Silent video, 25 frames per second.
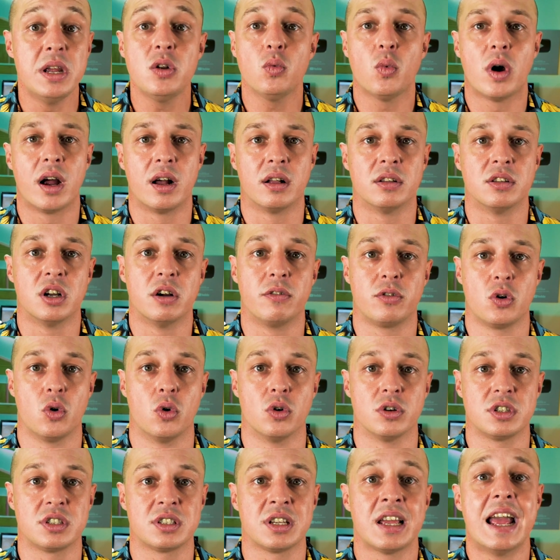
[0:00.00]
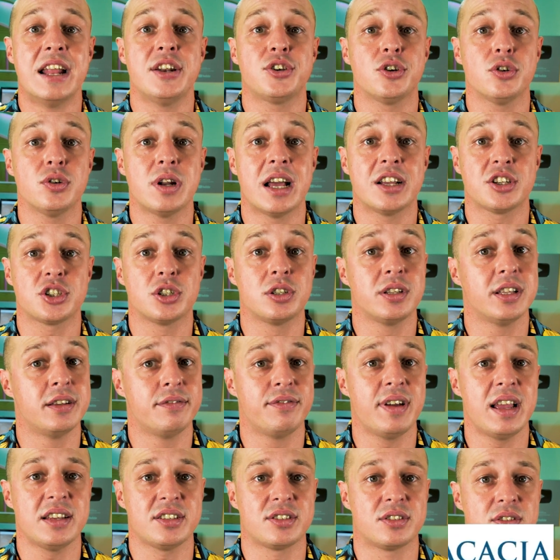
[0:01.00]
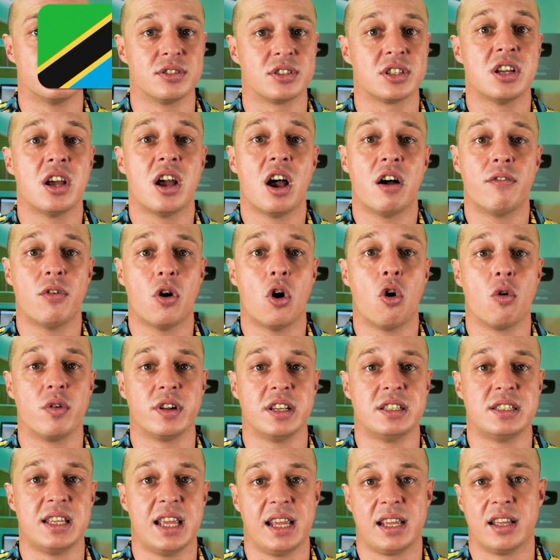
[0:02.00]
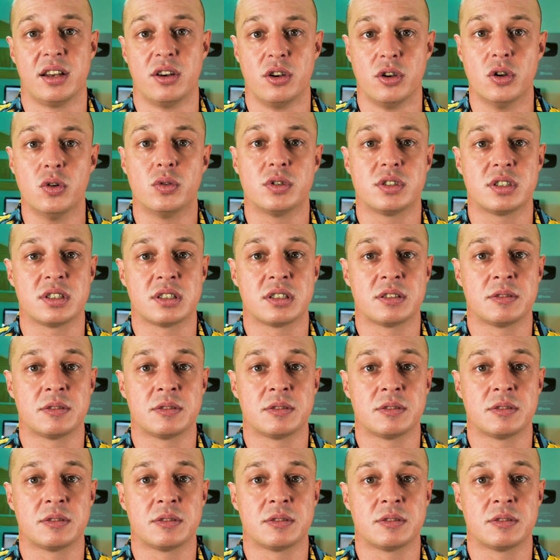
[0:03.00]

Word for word: Meanwhile, of course, international investors have already taken note.